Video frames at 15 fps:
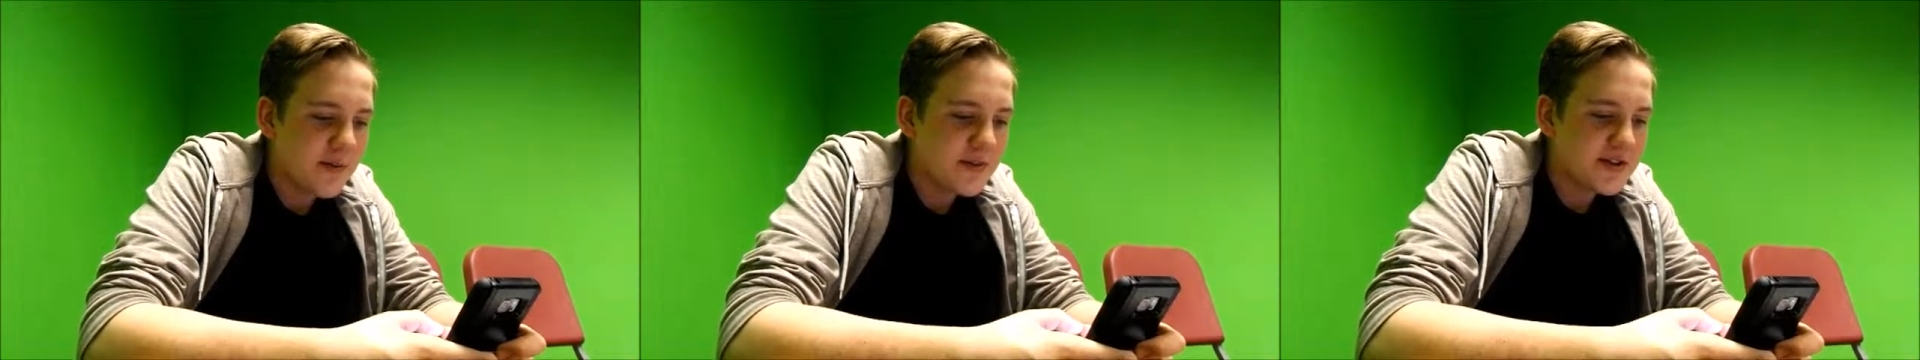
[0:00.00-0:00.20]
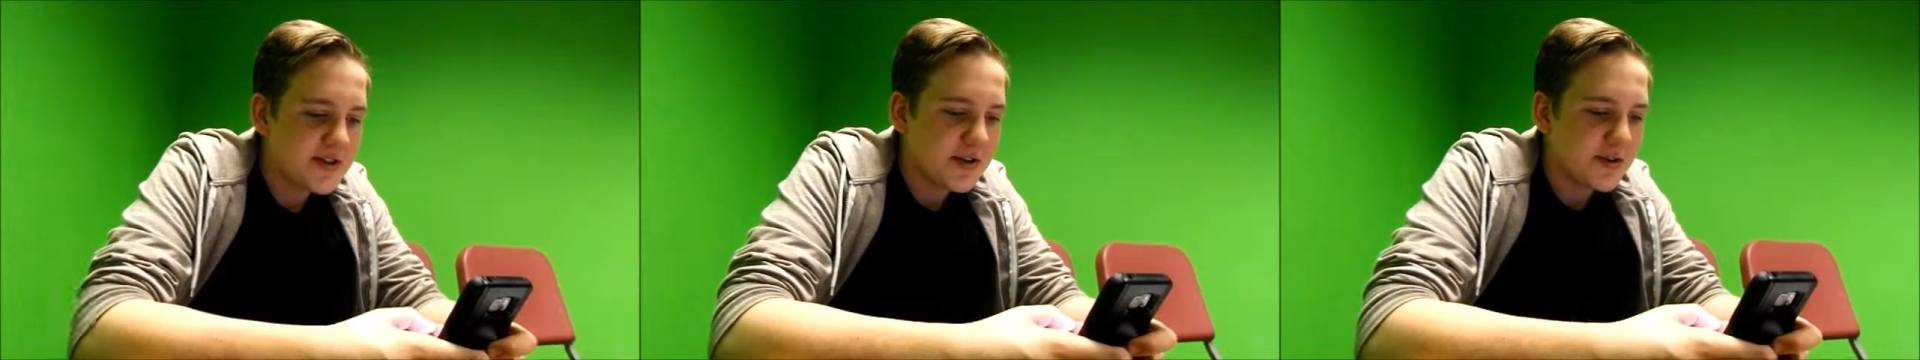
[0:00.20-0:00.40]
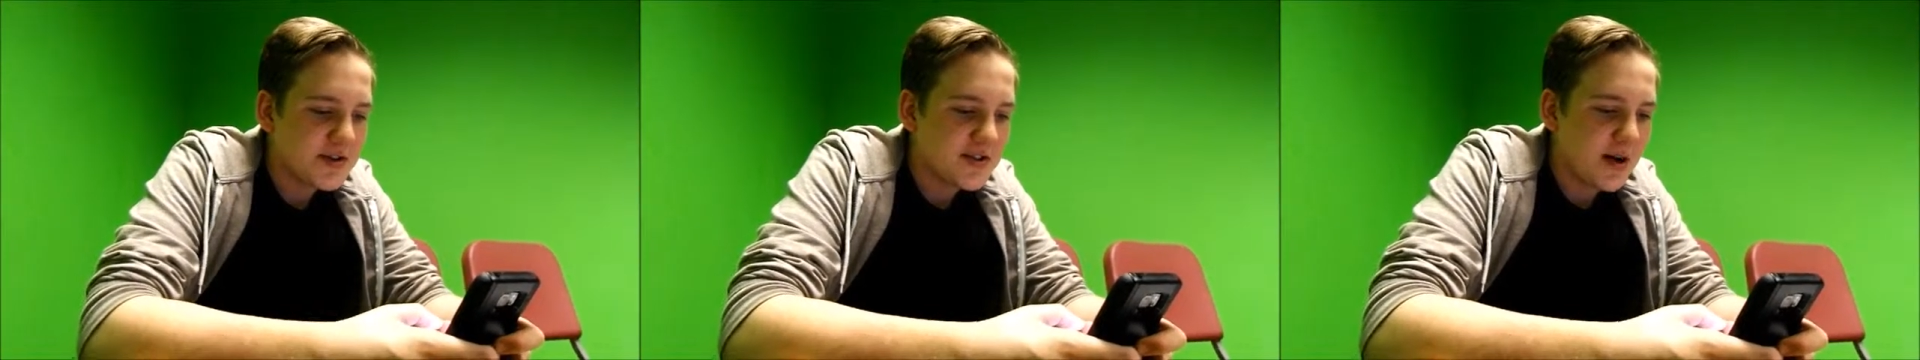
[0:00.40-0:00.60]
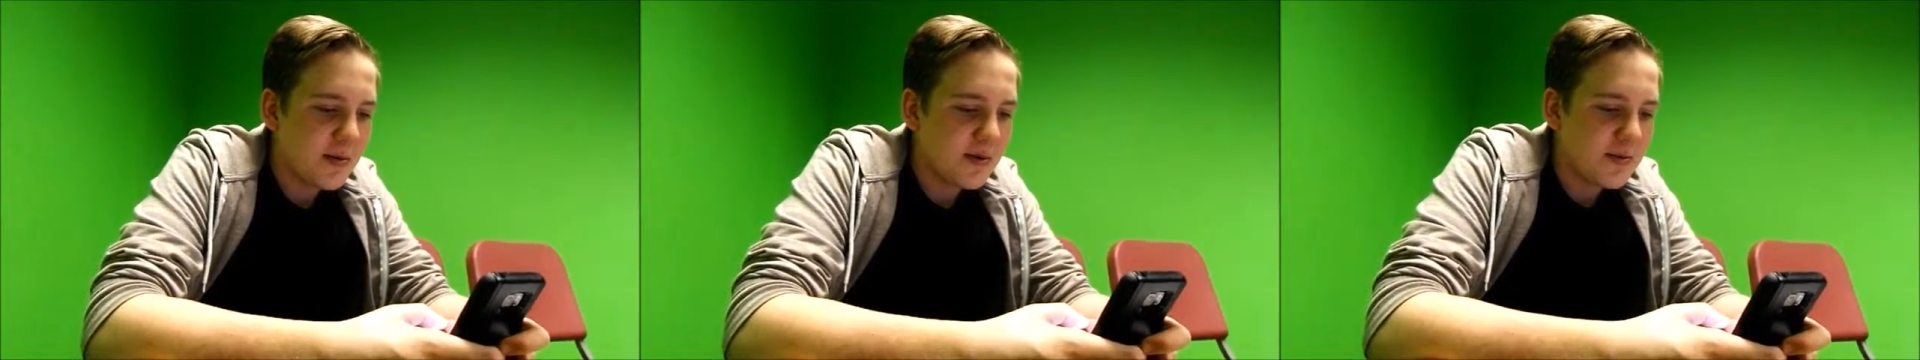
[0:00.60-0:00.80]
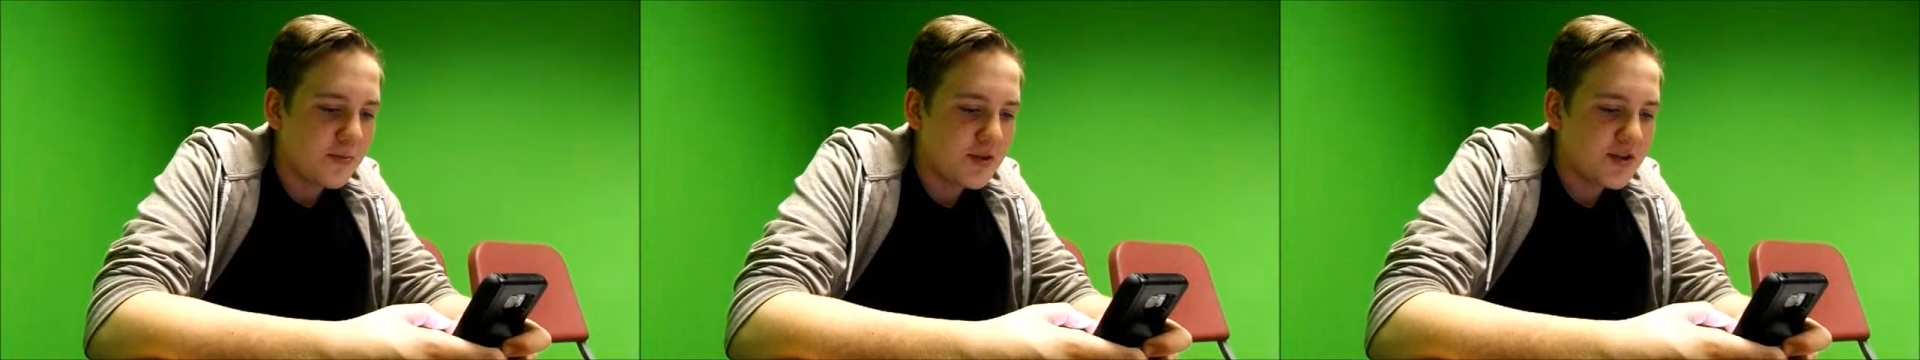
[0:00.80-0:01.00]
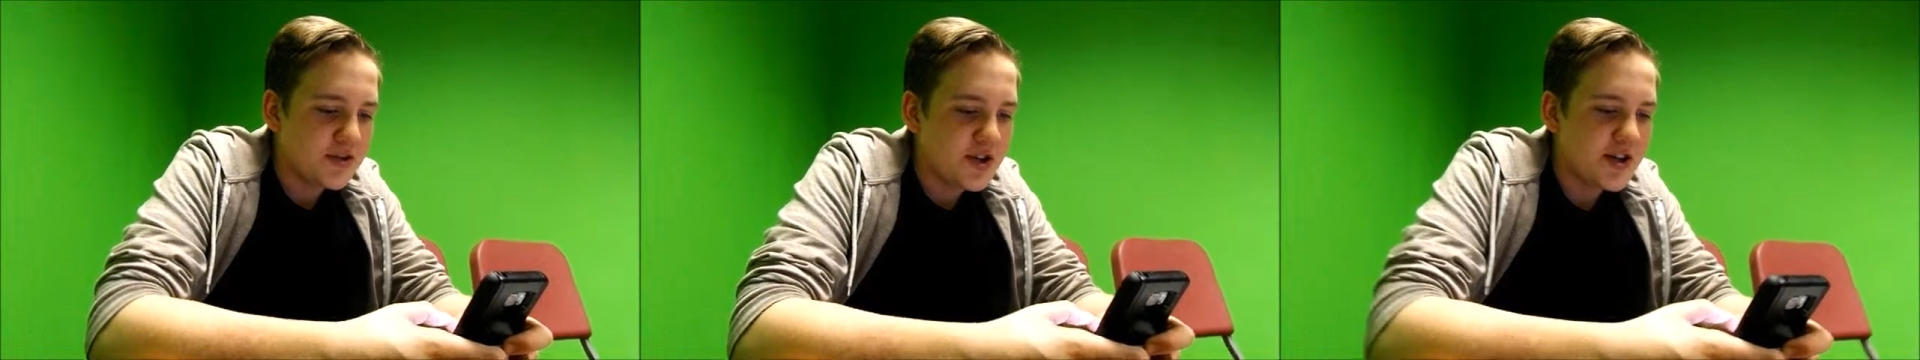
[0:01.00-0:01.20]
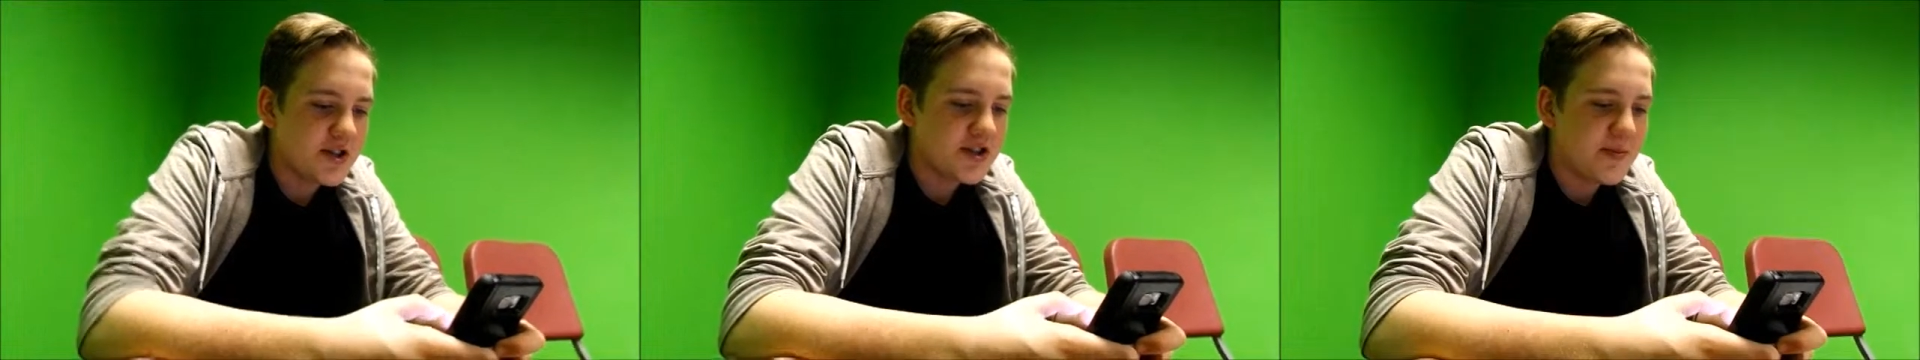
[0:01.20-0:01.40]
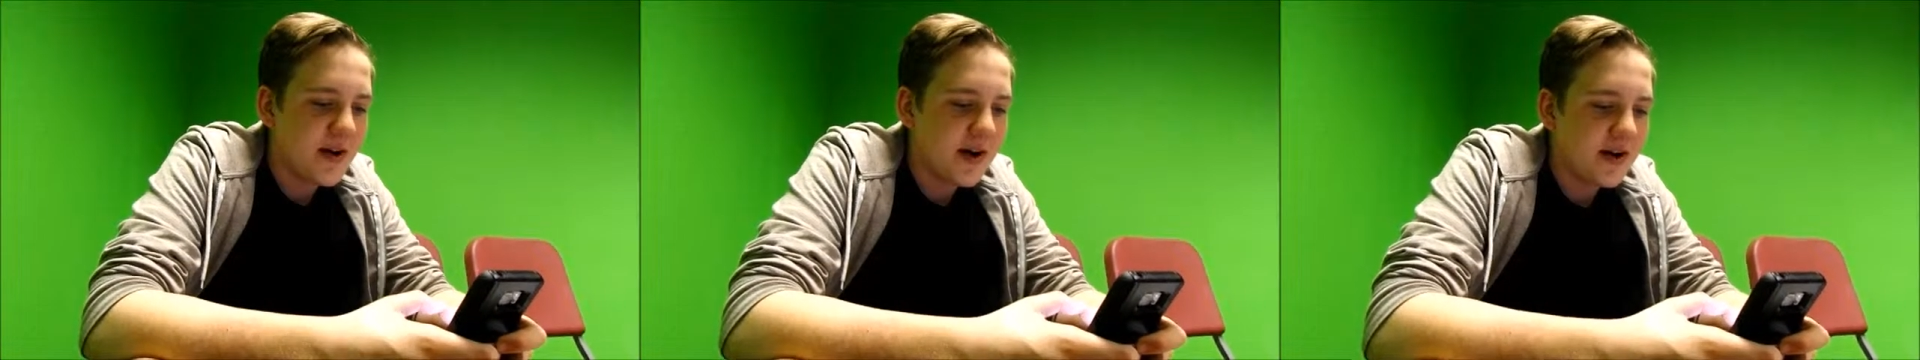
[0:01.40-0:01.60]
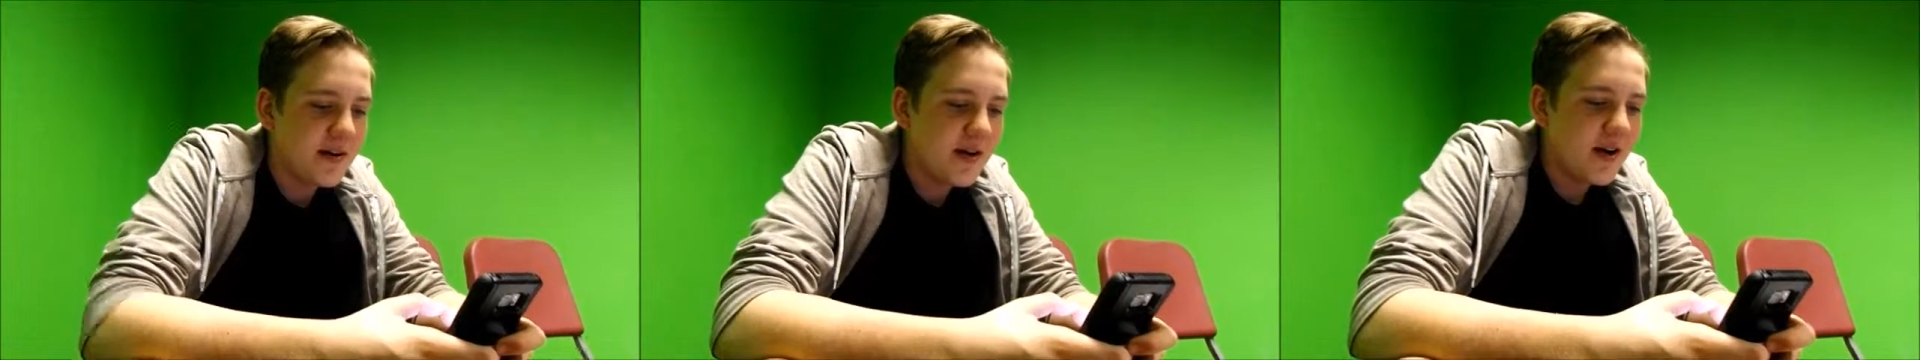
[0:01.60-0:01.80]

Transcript: was so stubborn and wouldn't change his mind.